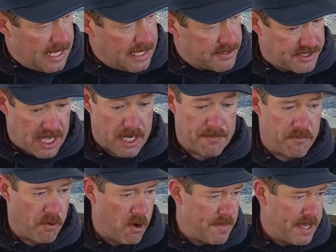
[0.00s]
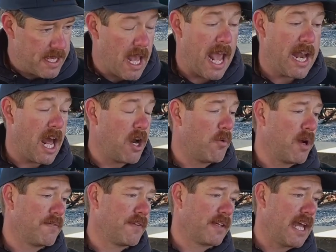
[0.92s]
setup for me. And I don't
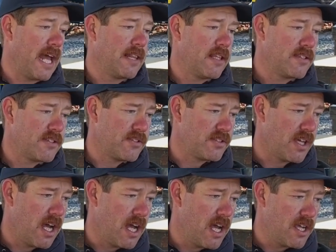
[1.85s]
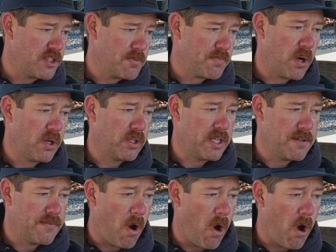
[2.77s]
want to forget, this is a
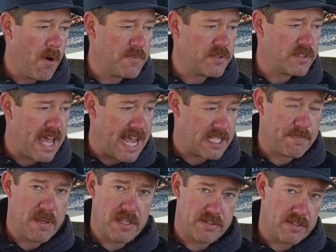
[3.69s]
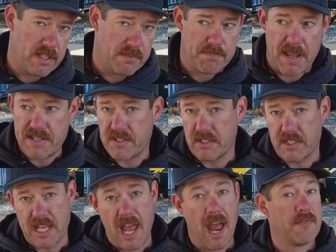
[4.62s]
Superlative Arms gas piston.
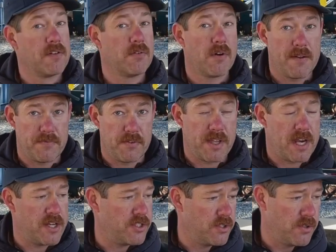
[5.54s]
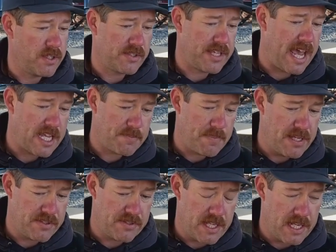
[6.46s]
Basically every rifle that I shoot is gas
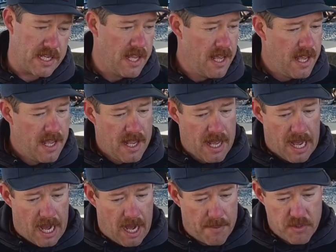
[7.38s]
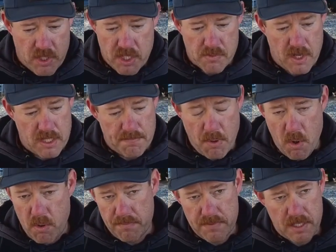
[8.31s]
piston. You can run the
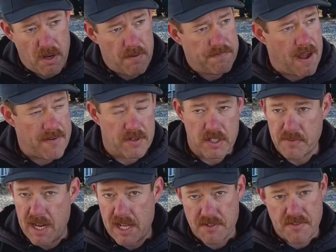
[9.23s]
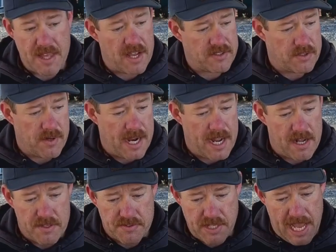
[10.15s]
bolt, 500 rounds, 1,000
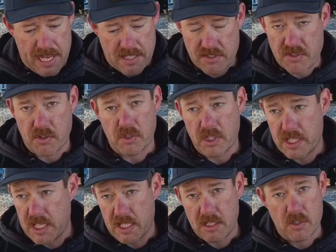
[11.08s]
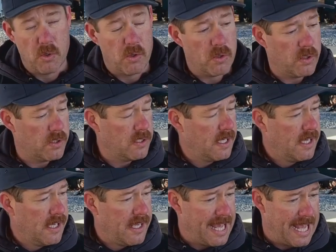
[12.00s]
rounds, and it's still clean, cool,
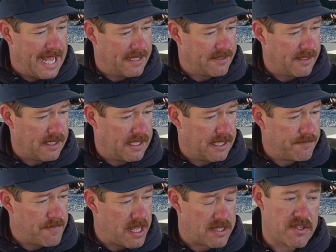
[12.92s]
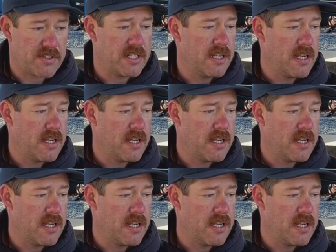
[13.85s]
and it doesn't